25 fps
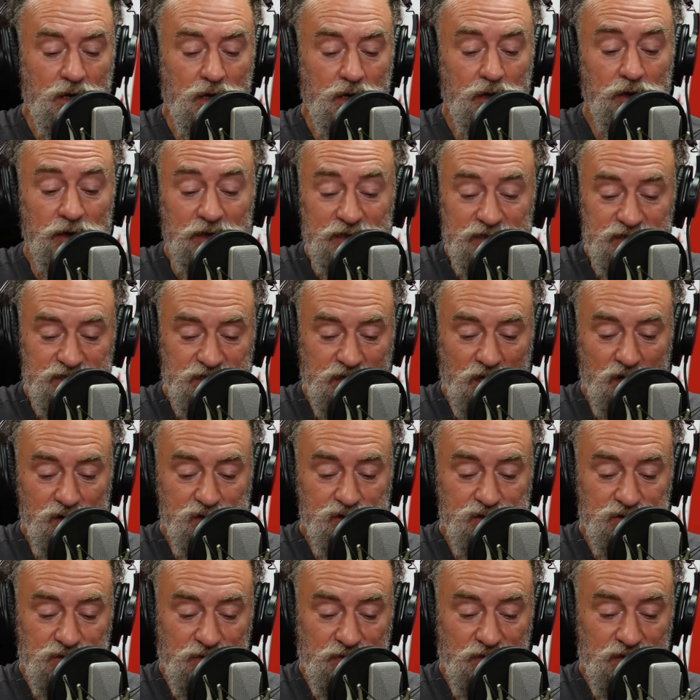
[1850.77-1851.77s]
Early
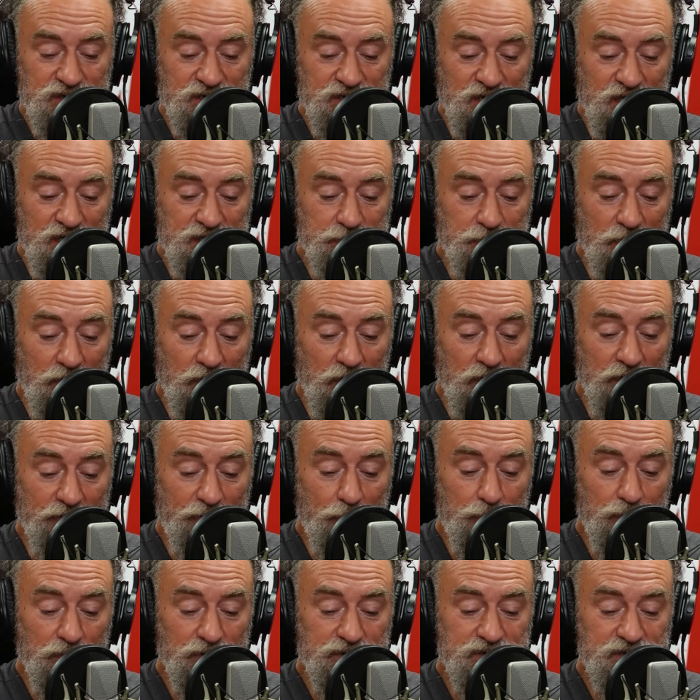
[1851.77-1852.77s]
discussions at this stage, but
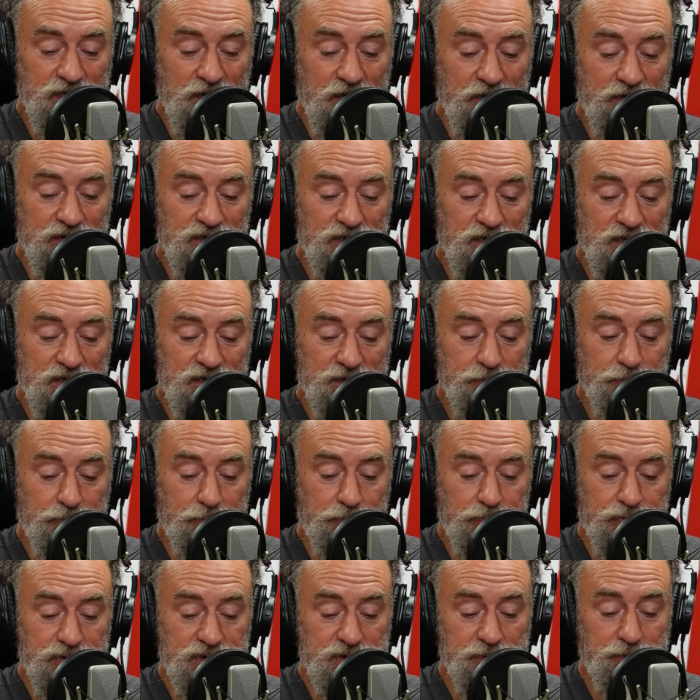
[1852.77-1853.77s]
Liverpool are seriously
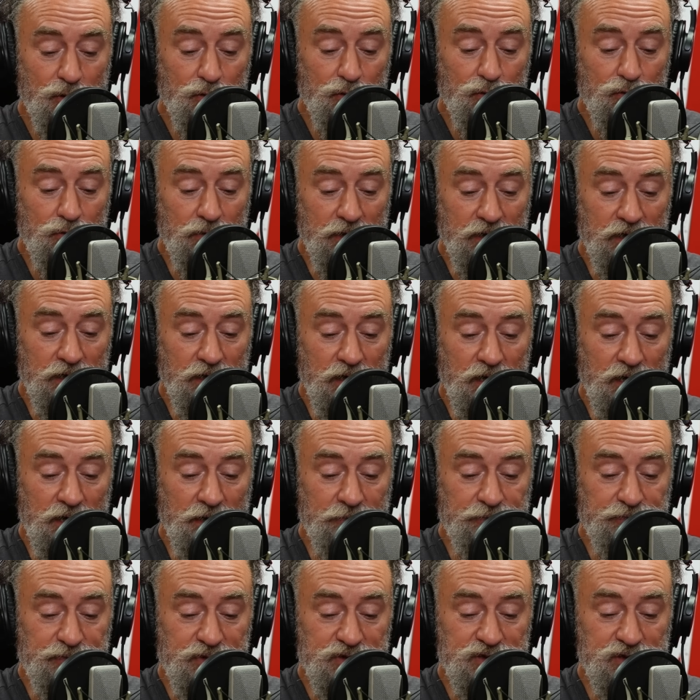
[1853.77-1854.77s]
exploring
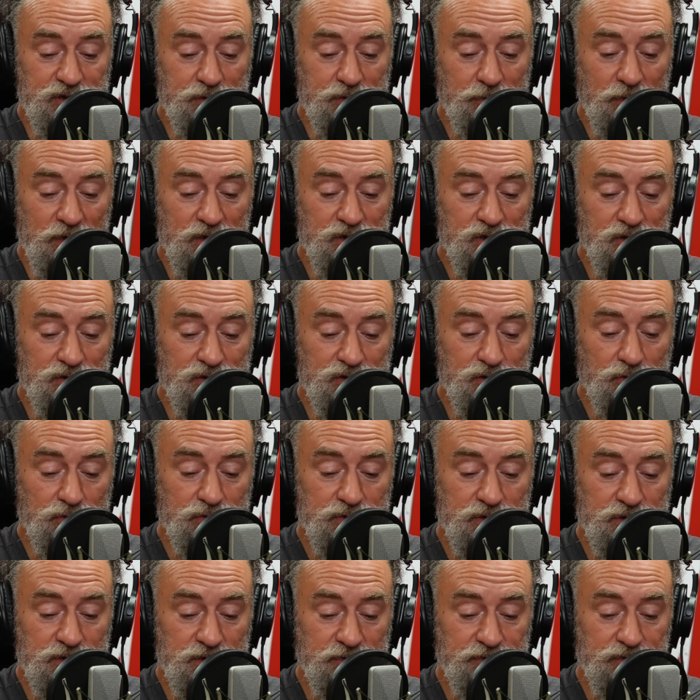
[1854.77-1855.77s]
the situation.
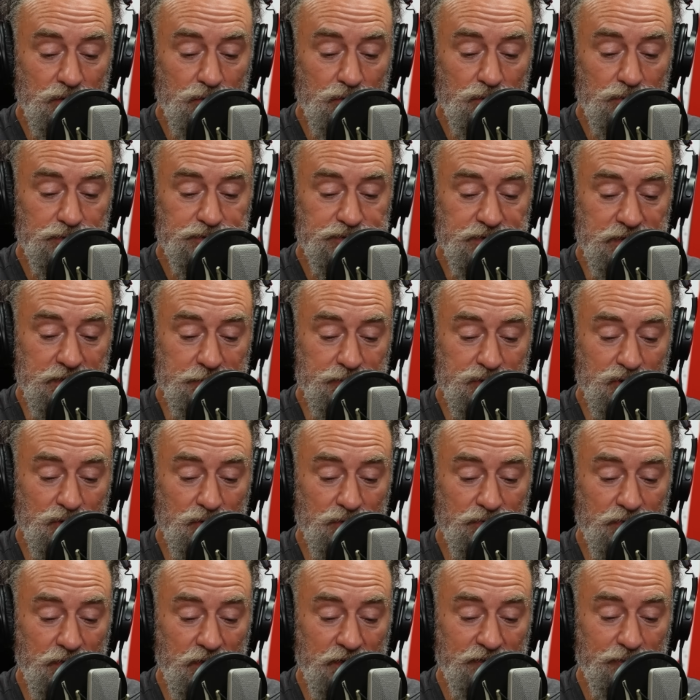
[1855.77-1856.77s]
Sources have told Team
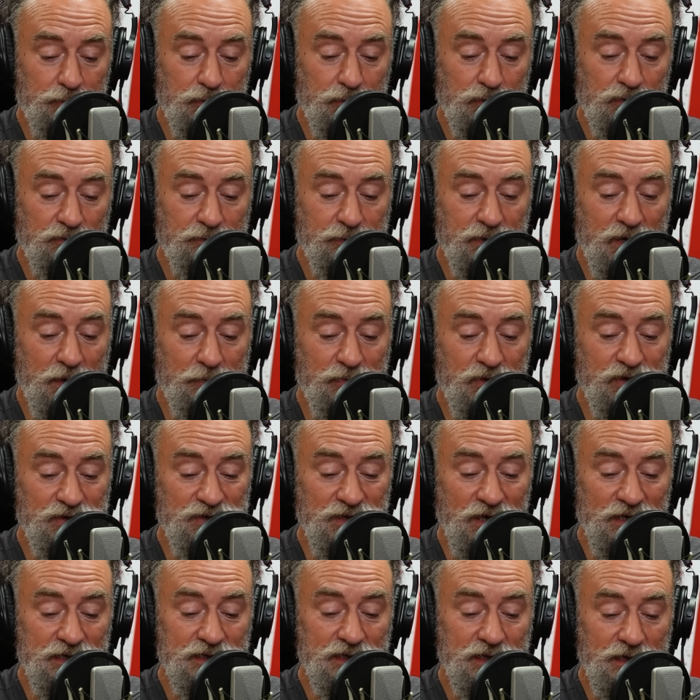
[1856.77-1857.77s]
Talk that Liverpool have become the
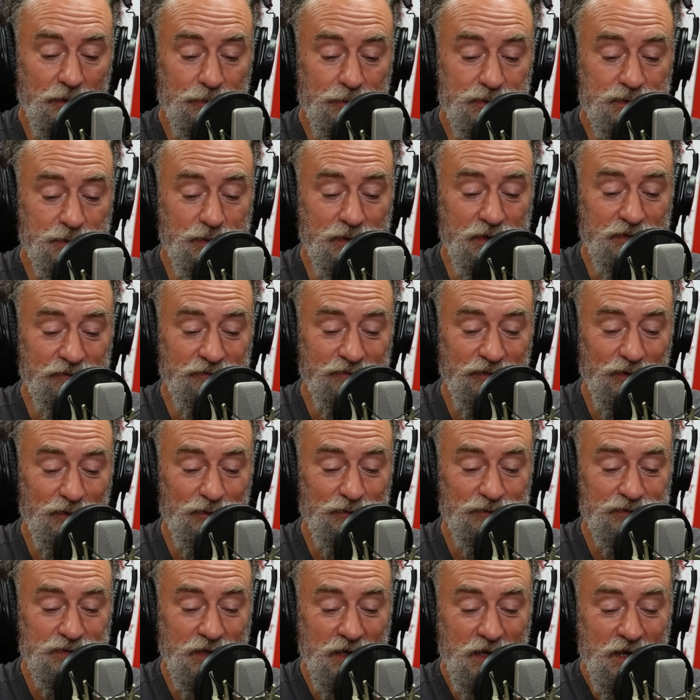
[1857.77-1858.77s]
9th club to be
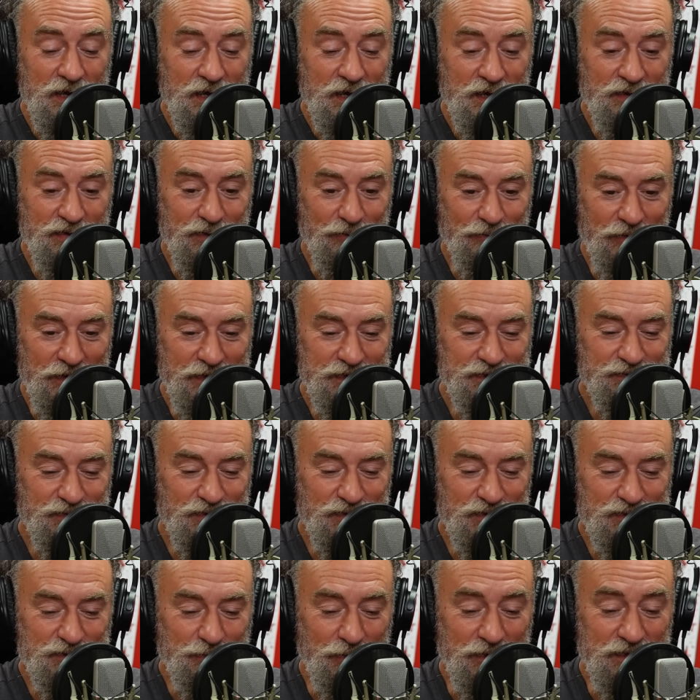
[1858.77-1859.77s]
involved in the race for
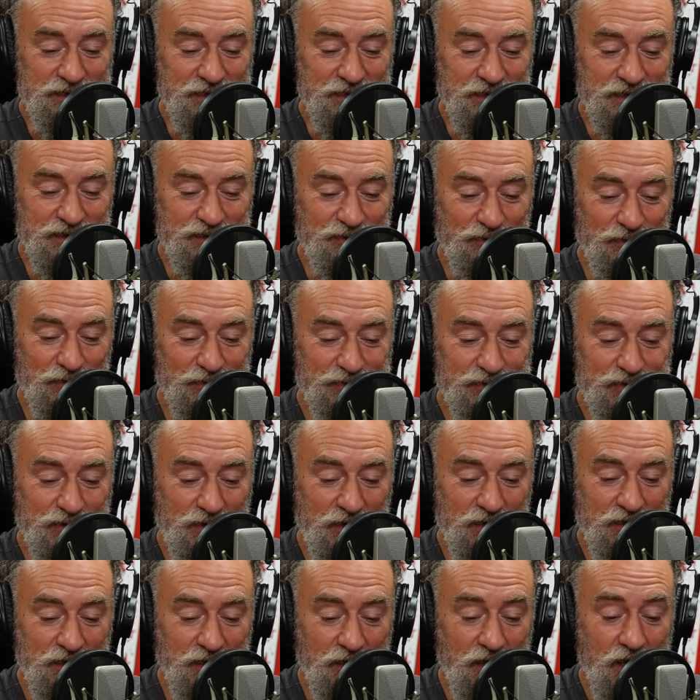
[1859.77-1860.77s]
the 26-year-old
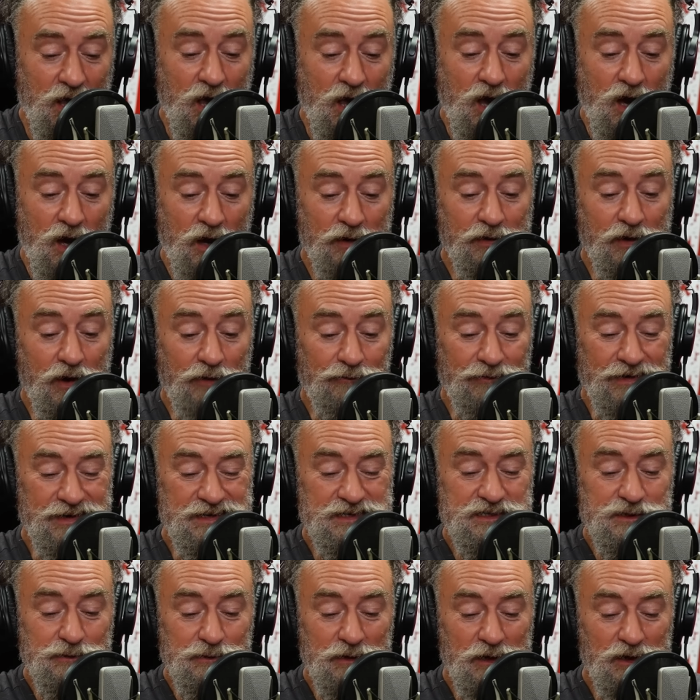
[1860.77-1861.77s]
striker and are
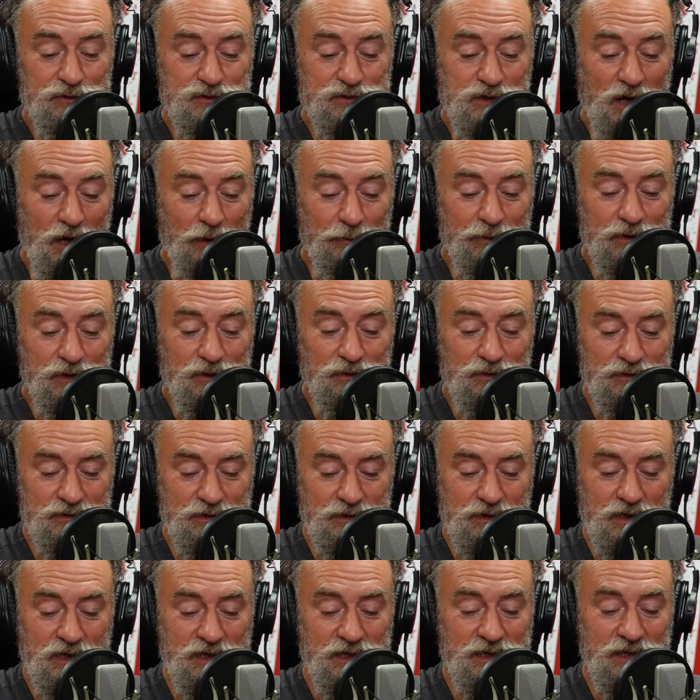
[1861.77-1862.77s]
ready to include Darwin
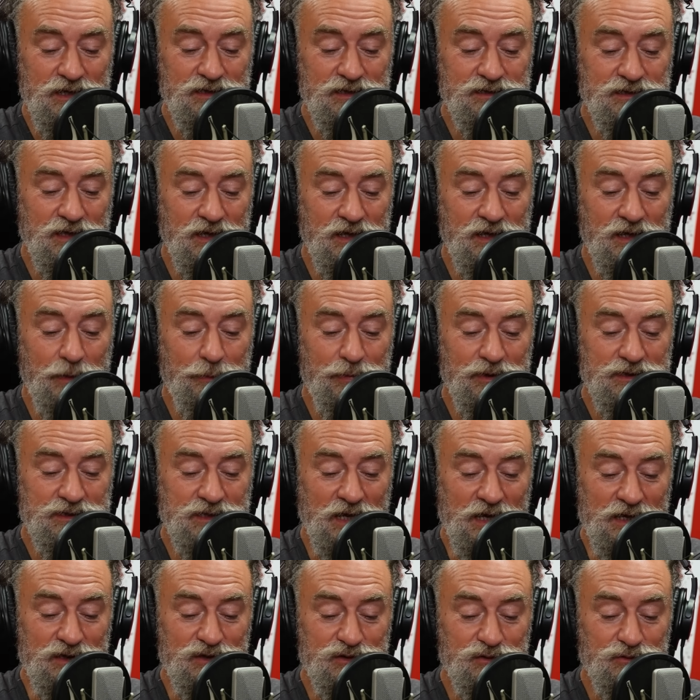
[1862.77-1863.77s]
Nunes and Chiesa in a
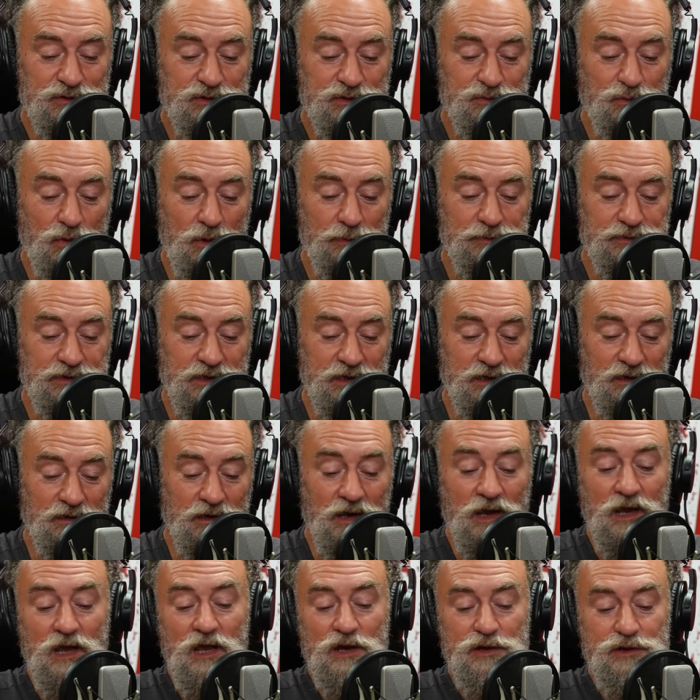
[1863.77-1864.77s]
potential swap
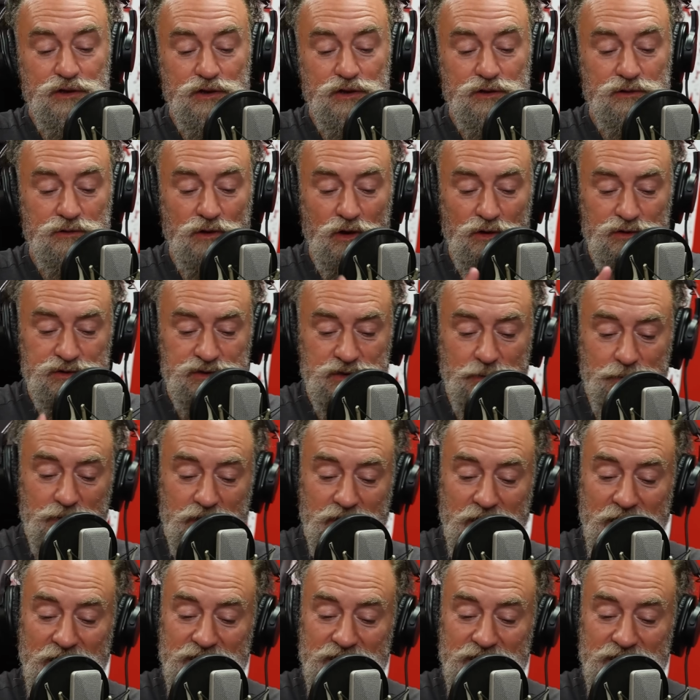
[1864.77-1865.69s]
deal. Osimhen